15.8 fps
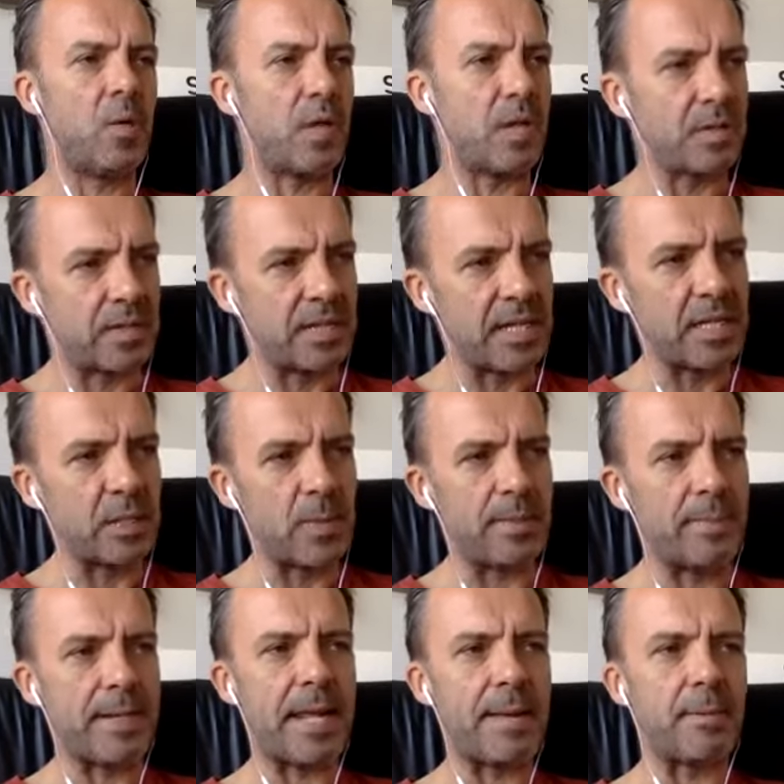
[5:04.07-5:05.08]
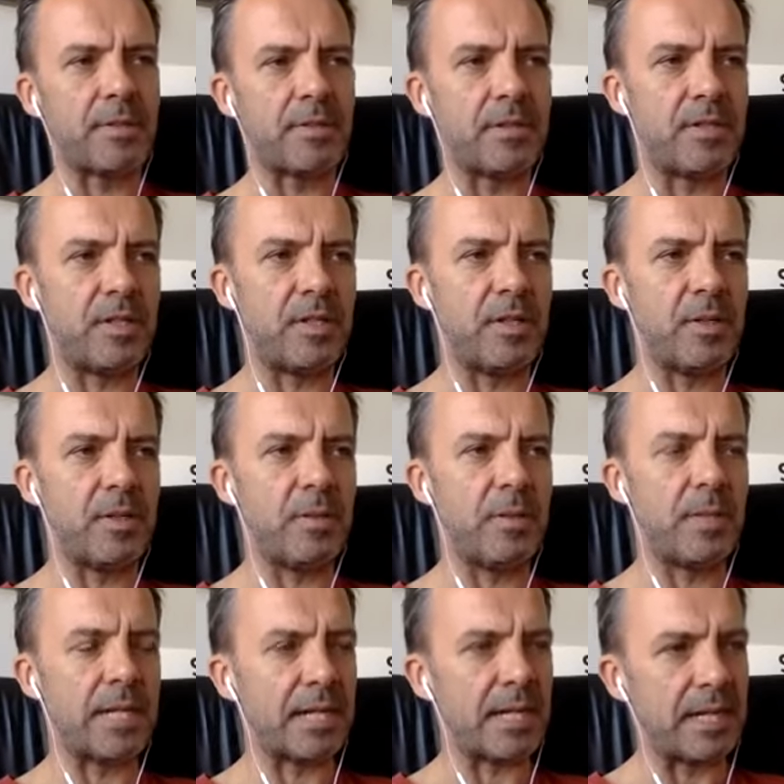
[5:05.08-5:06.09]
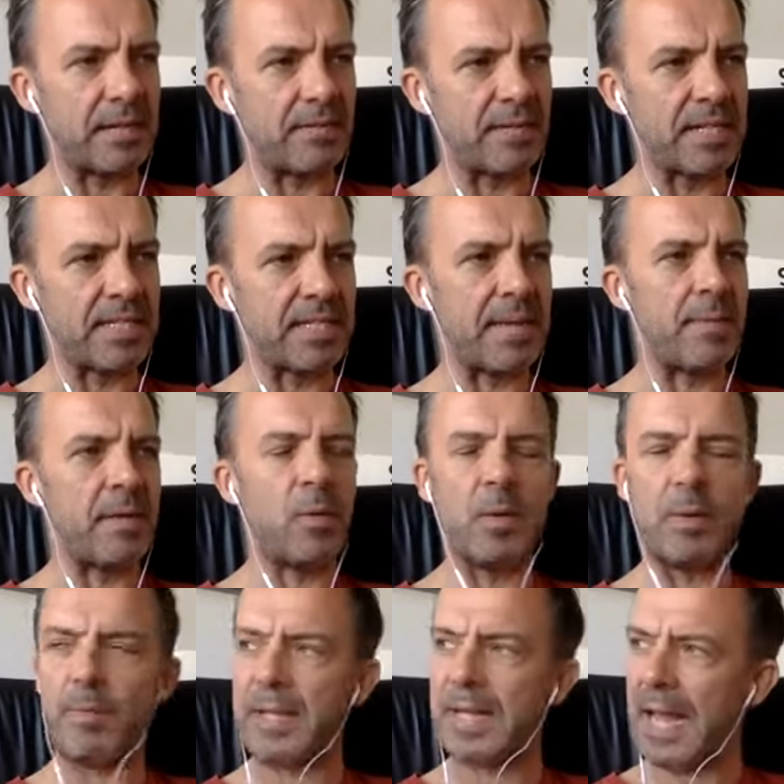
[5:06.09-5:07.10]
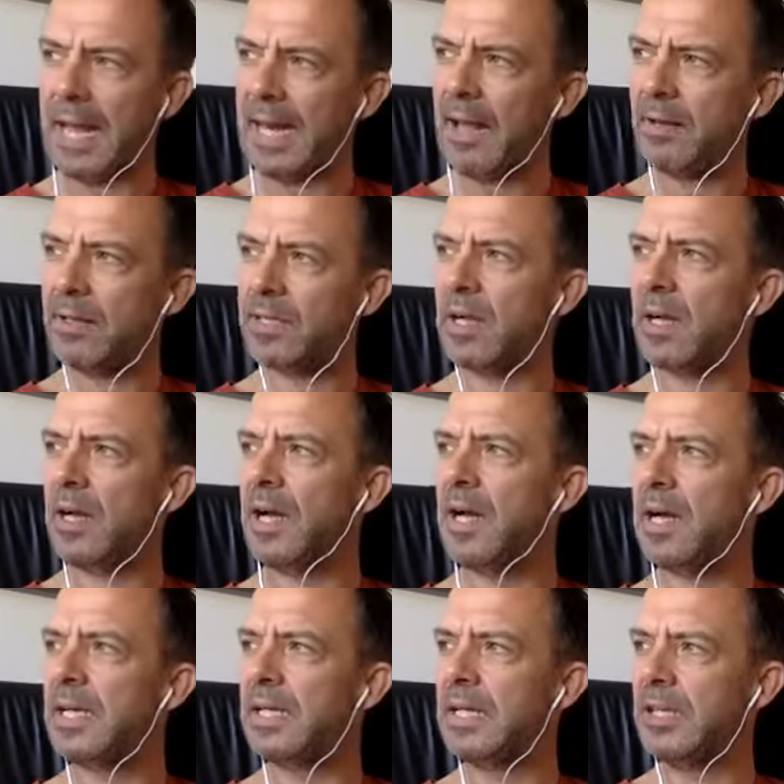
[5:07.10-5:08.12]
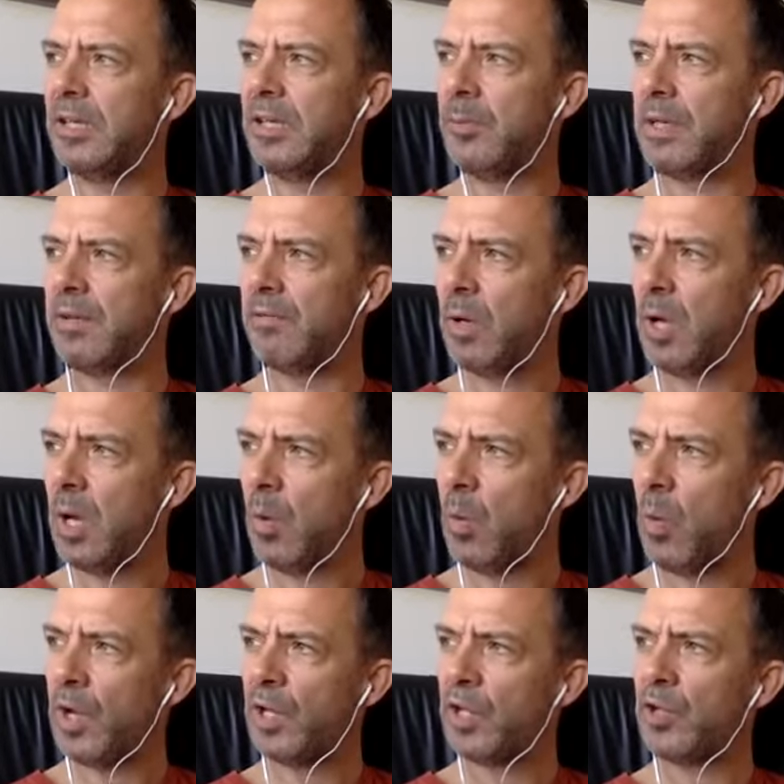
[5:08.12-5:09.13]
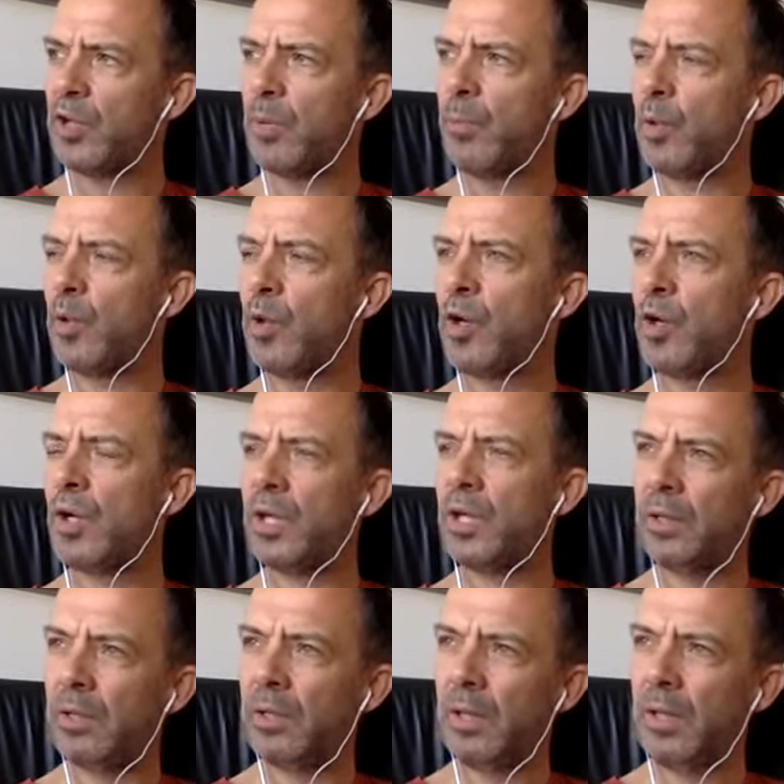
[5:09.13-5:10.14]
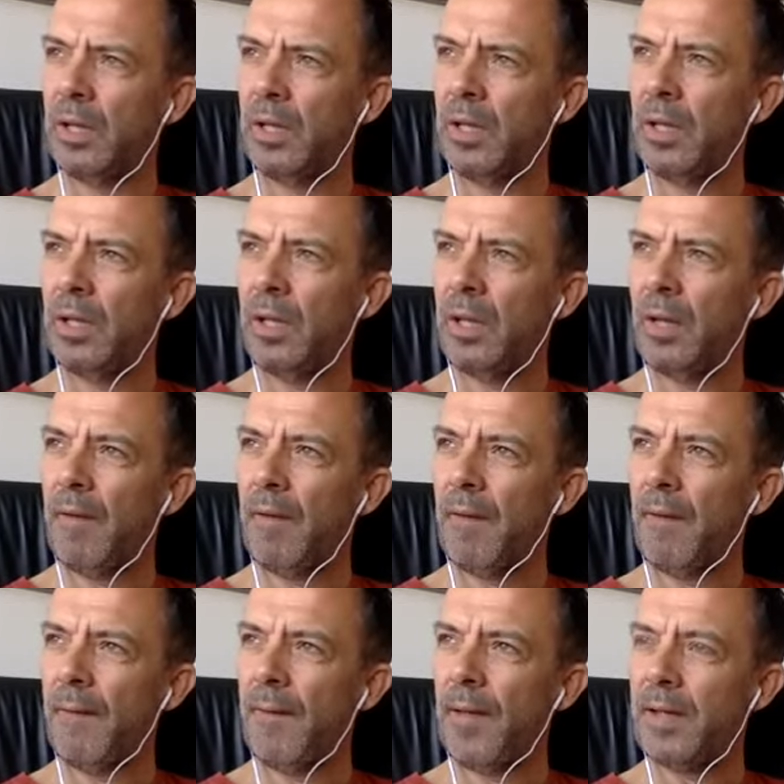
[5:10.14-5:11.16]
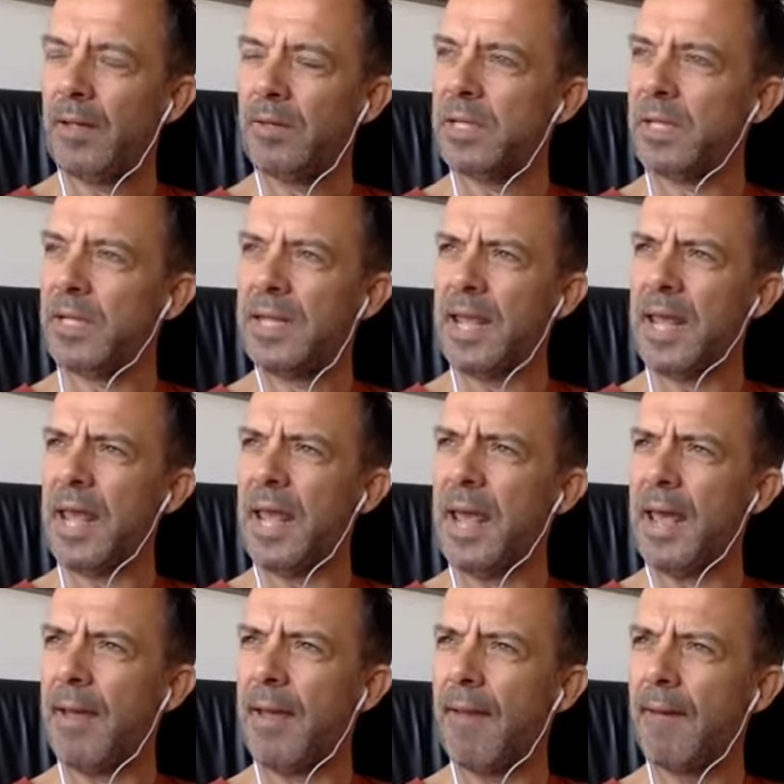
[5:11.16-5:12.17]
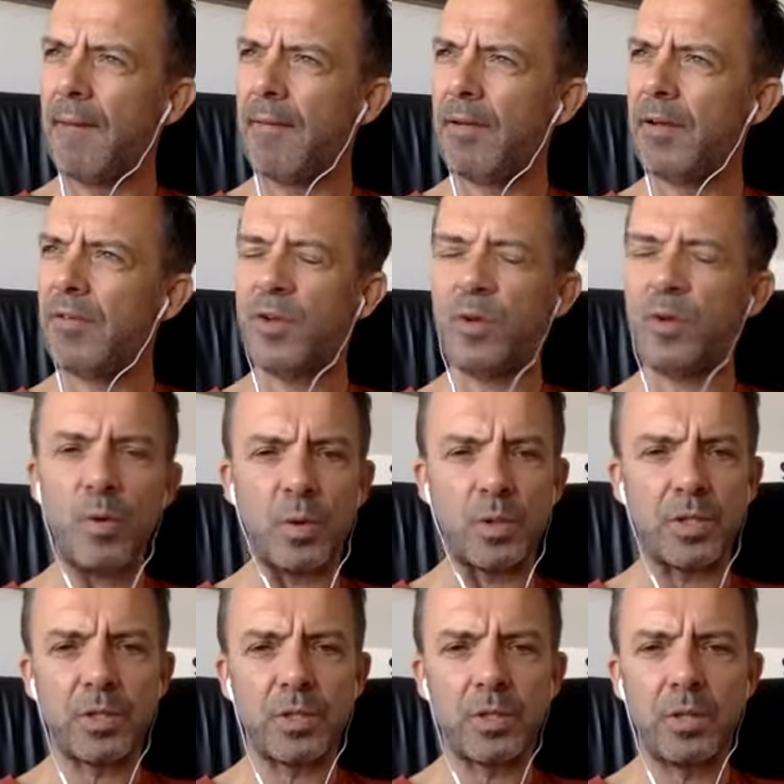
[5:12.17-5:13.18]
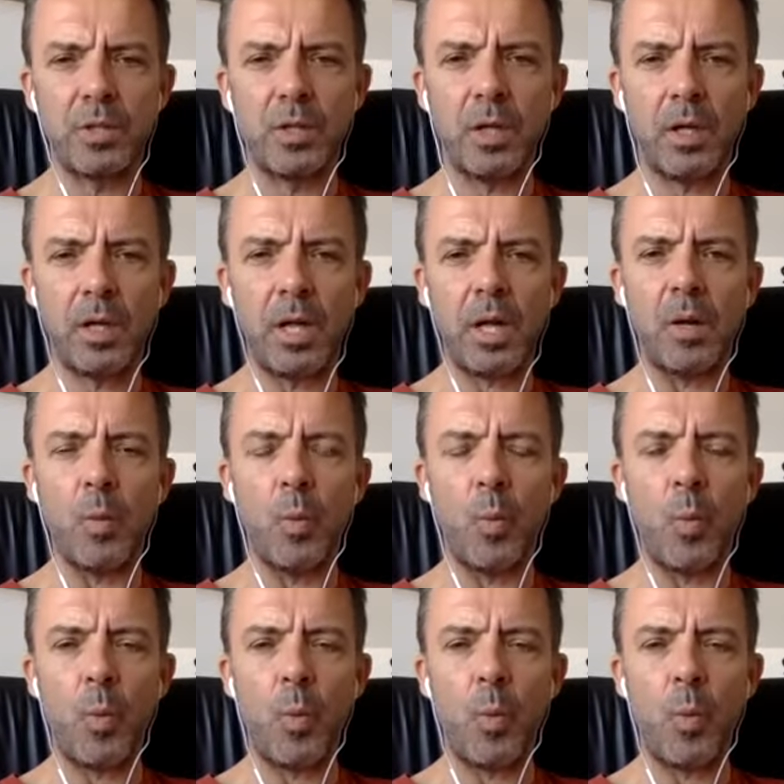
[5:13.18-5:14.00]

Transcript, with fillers: those things we'd been able to do. We'd had a lovely summer. We'd been getting outside and you'd been working on your book. And I was like, yeah, of course. You know,